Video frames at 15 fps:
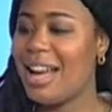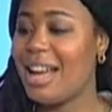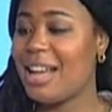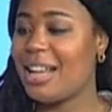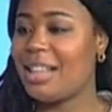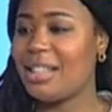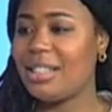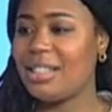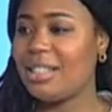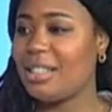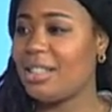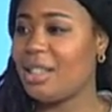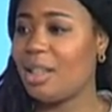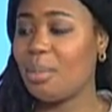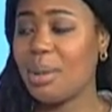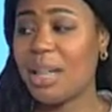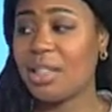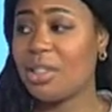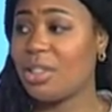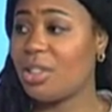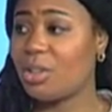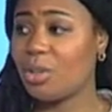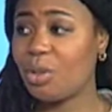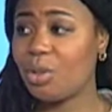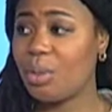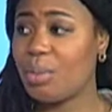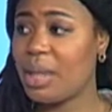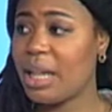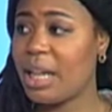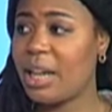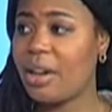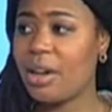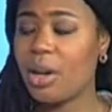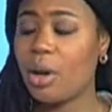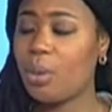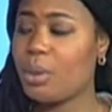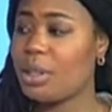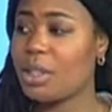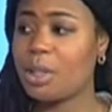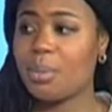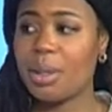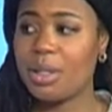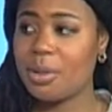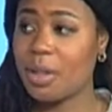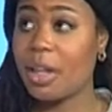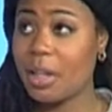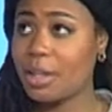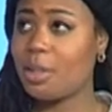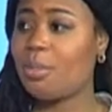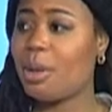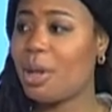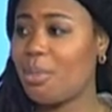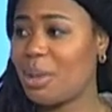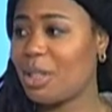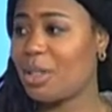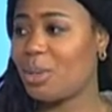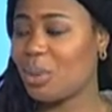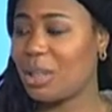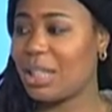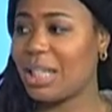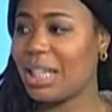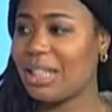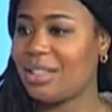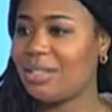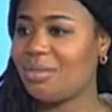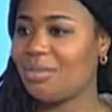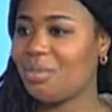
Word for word: And the passion just grew from there. I always exper experimented with like